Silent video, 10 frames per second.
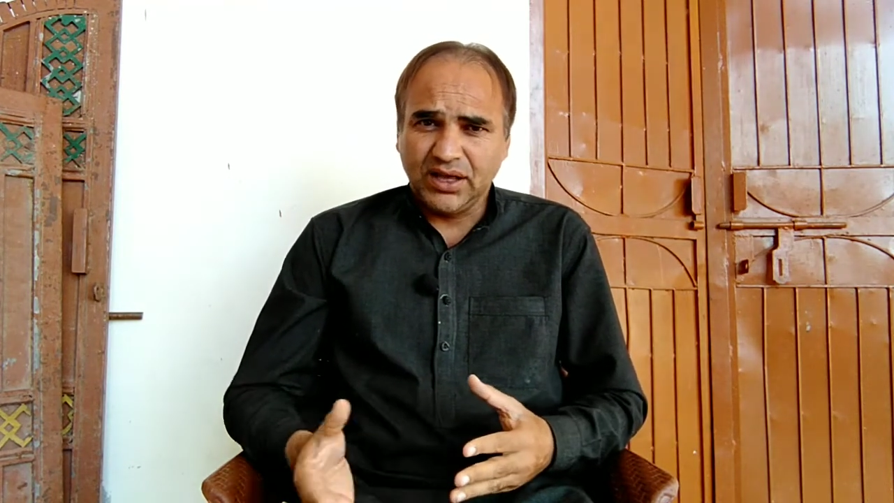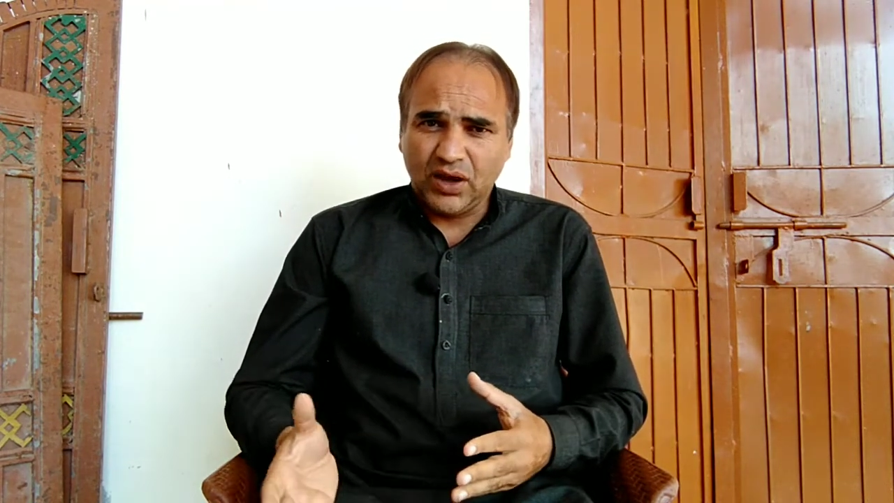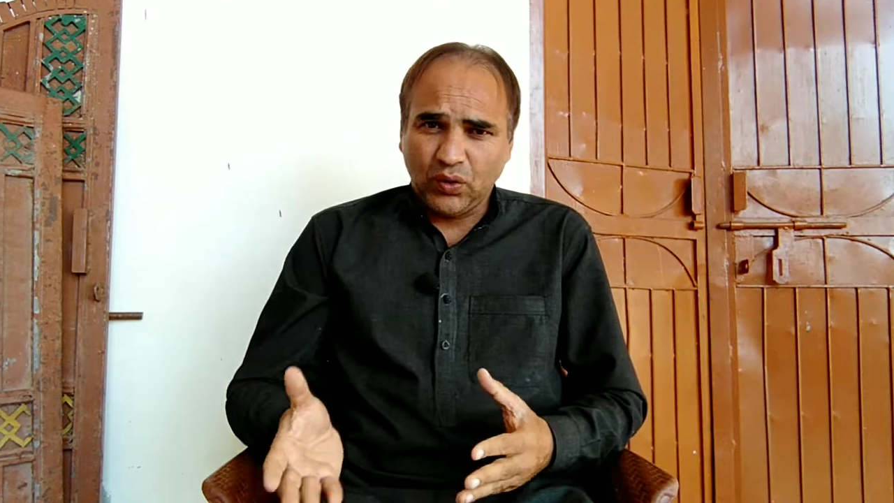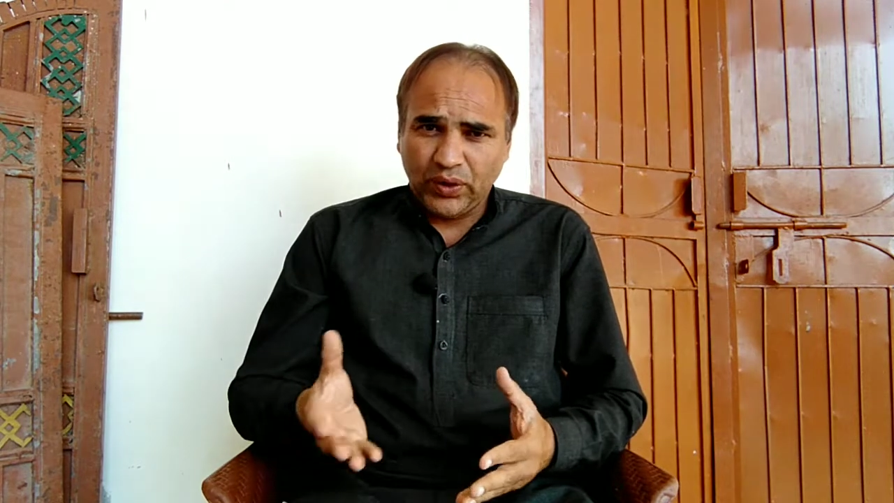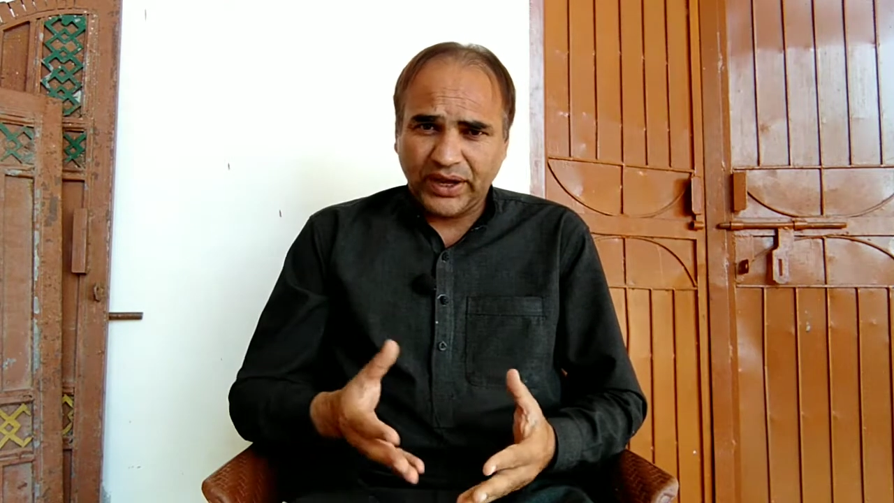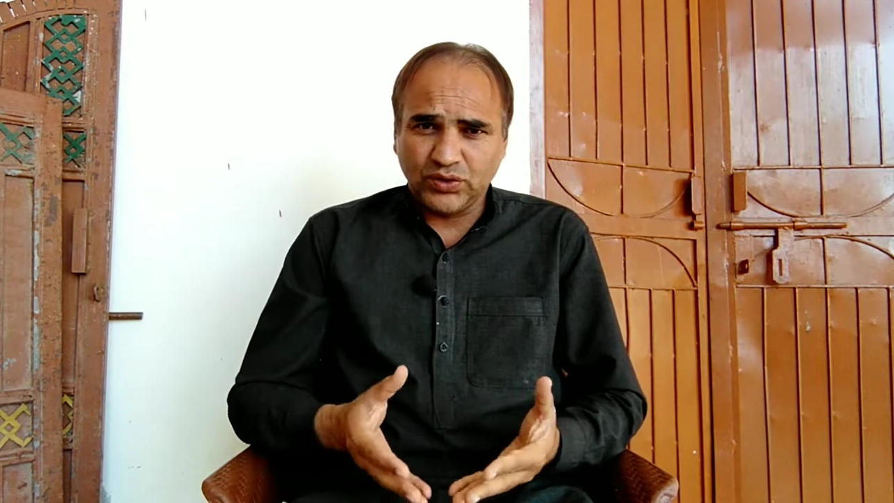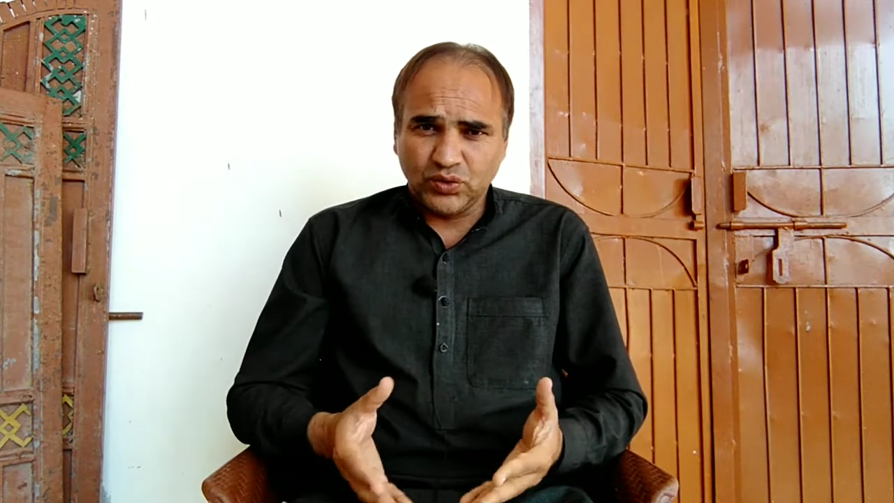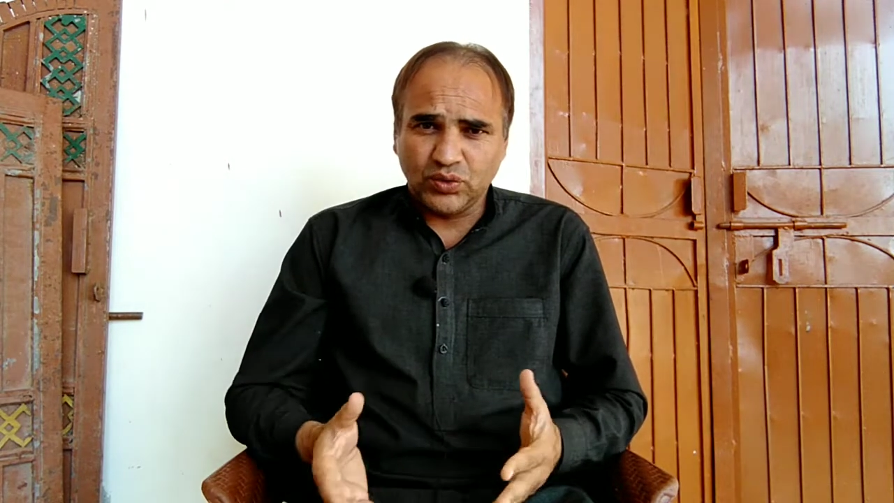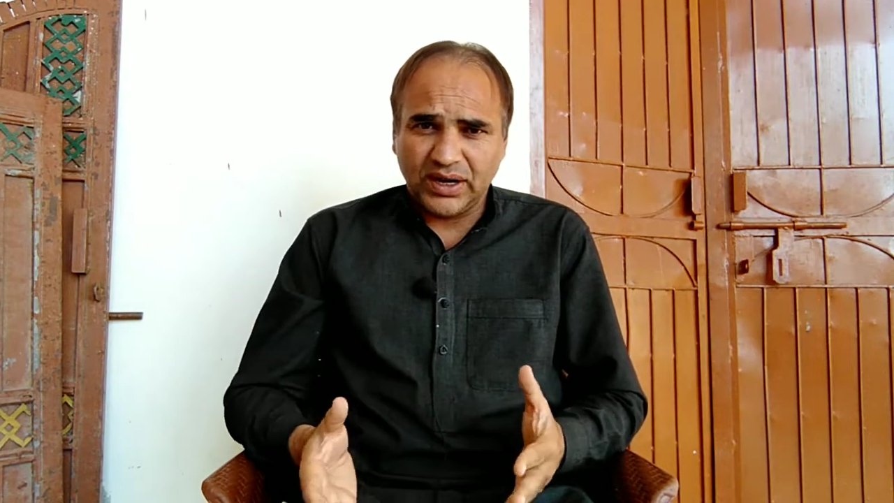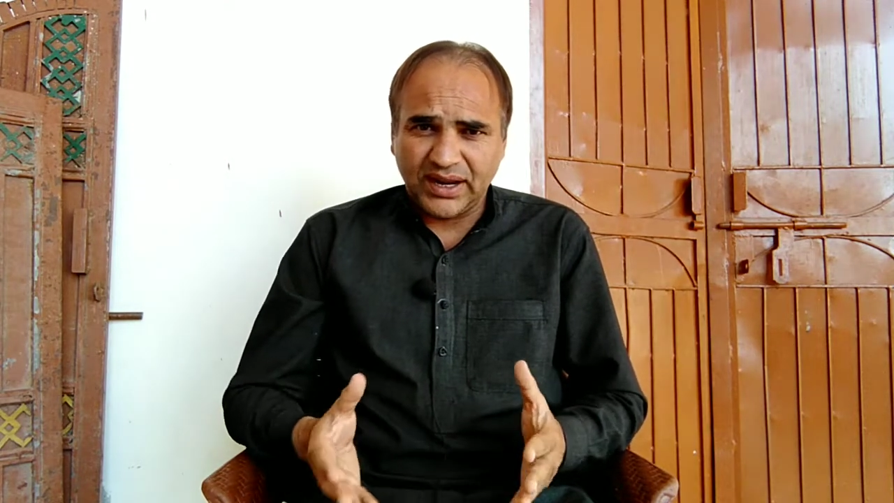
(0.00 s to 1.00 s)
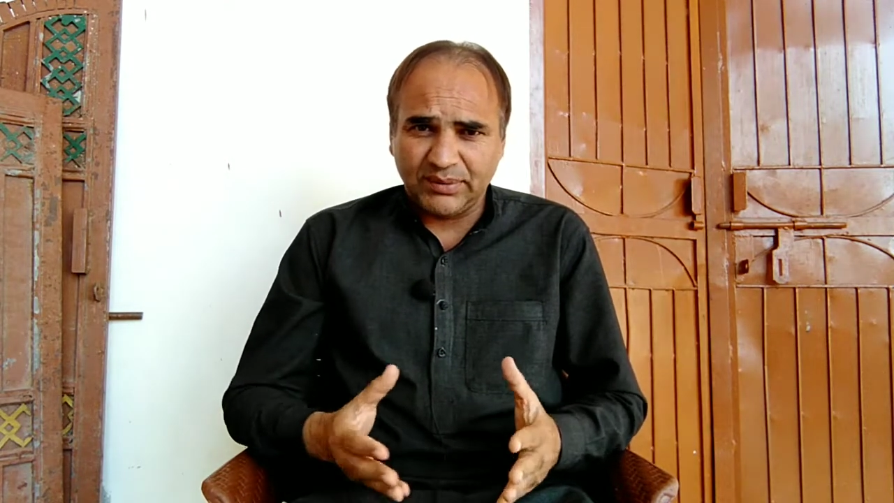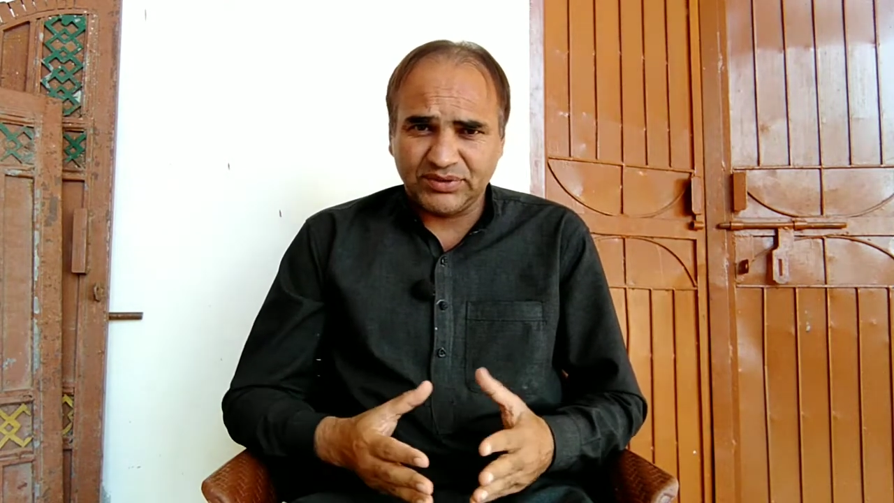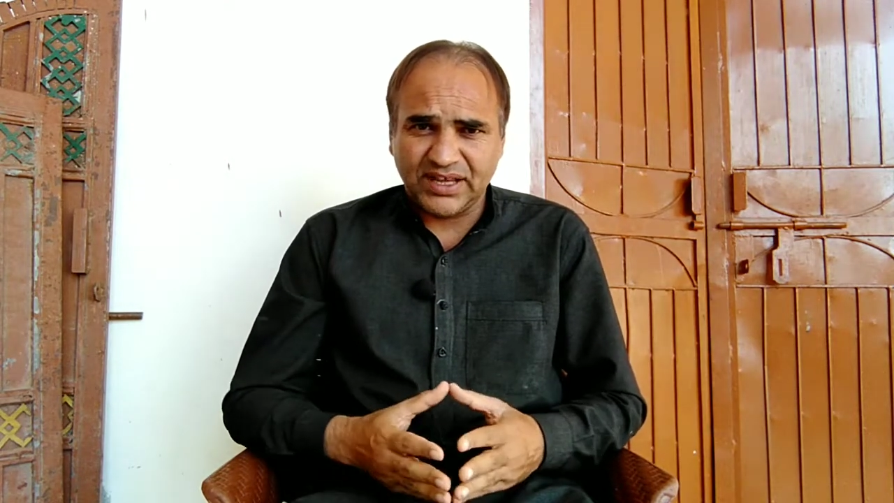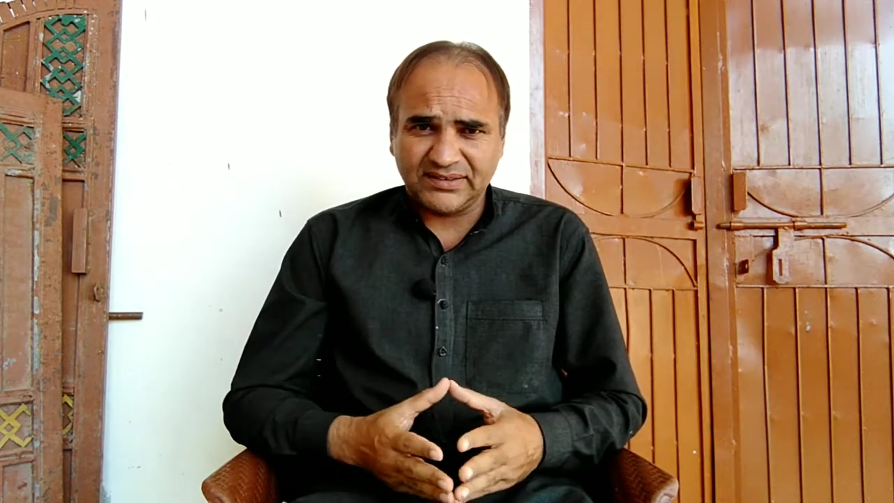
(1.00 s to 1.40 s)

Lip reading: how can you adapt the